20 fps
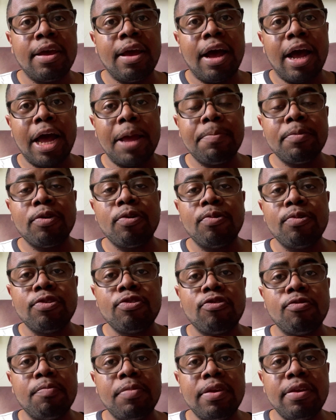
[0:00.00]
I'm going
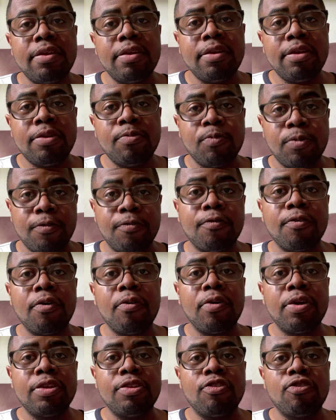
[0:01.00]
to be
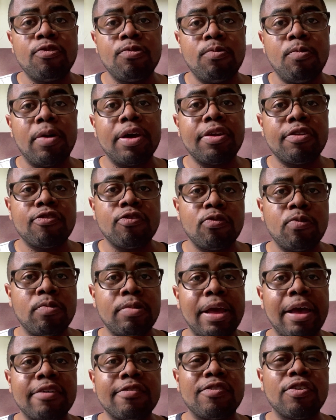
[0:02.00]
referring to what is known
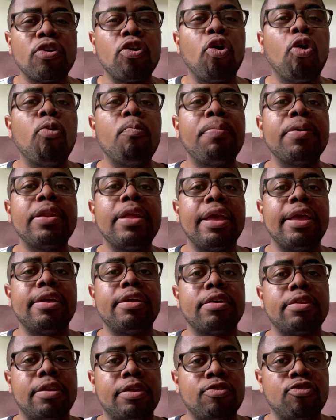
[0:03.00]
as the
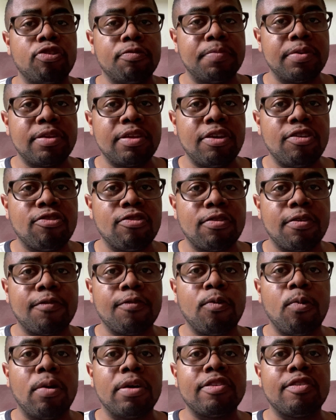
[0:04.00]
Copenhagen interpretation of
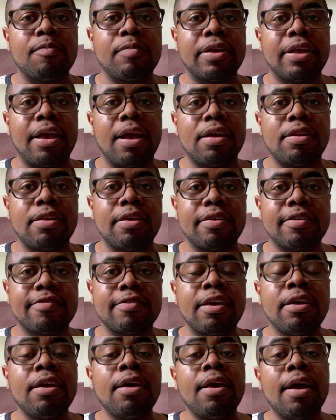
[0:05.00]
quantum mechanics.
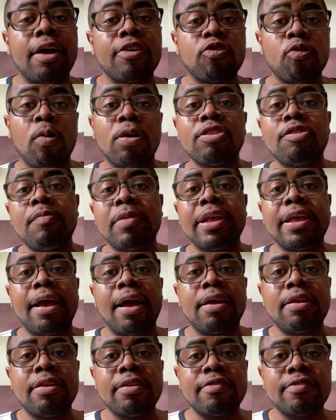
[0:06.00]
As quantum
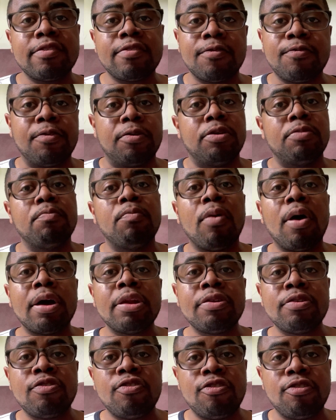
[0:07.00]
mechanics is a very
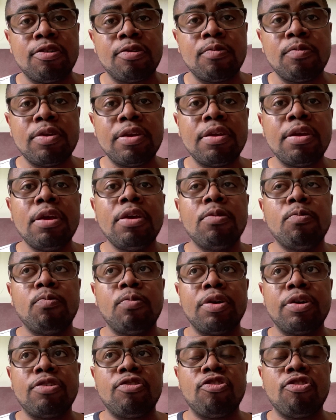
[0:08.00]
modern theory
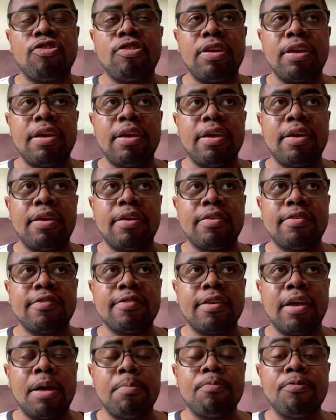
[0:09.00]
which
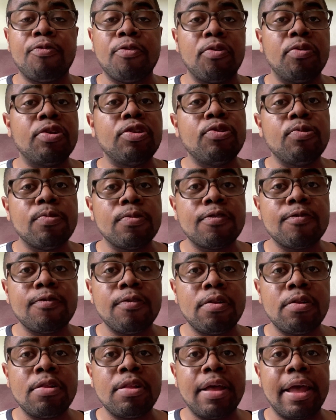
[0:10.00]
is very
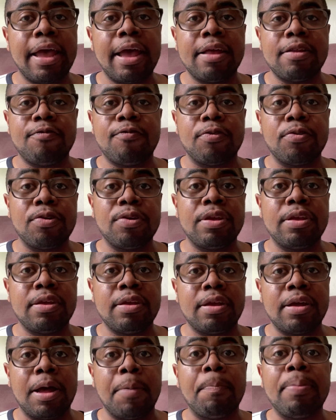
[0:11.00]
useful and very
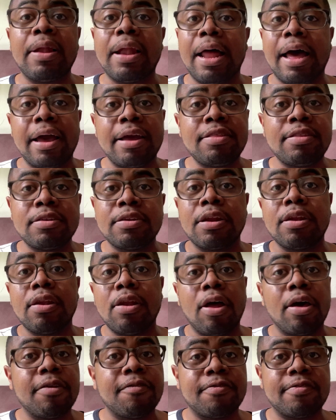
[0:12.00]
be applied in a lot of